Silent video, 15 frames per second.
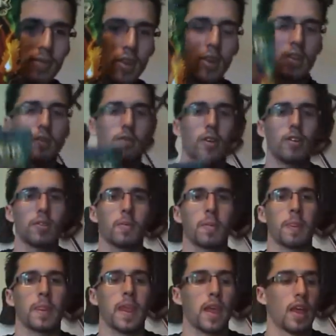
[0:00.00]
on the front.
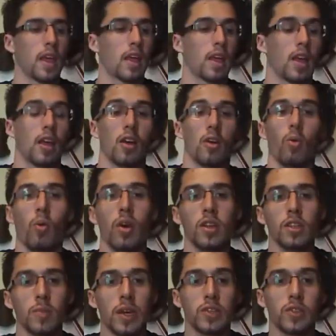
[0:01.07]
What
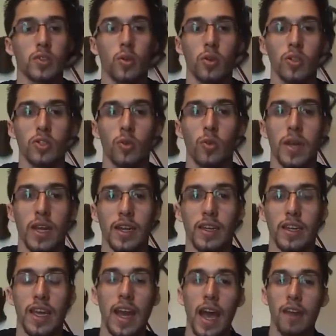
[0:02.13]
is my score so we can
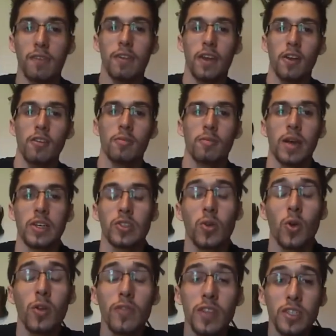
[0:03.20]
get out of here? My
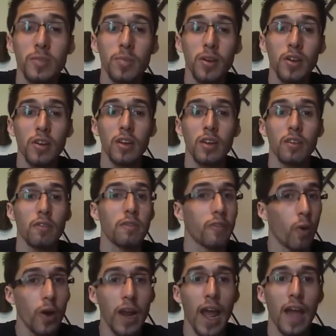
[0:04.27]
score for this book,
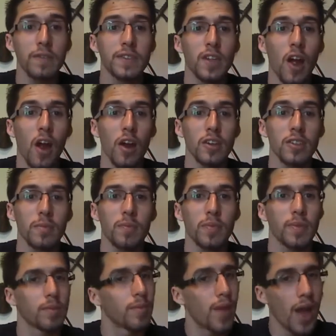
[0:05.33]
4.5 stars.
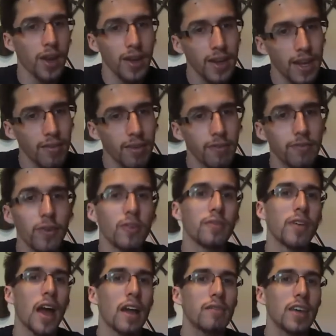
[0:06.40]
Not going to give it a full
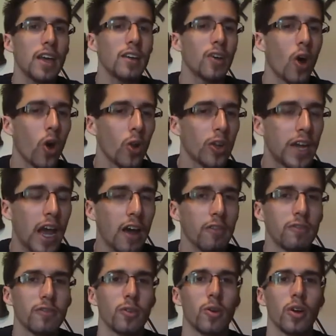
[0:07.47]
5 yet, holding
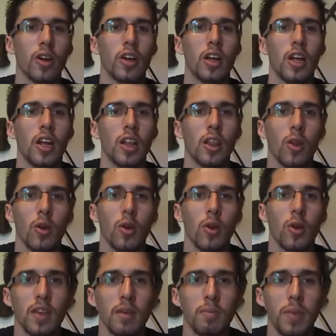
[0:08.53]
out for Lords
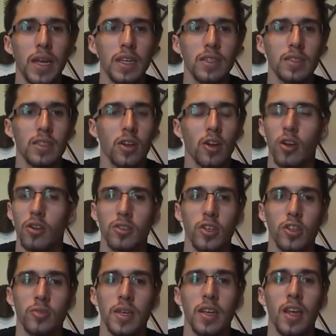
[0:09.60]
of the Abyss, or
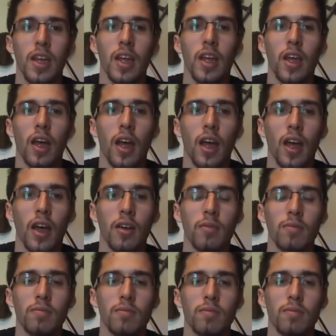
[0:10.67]
excuse me, what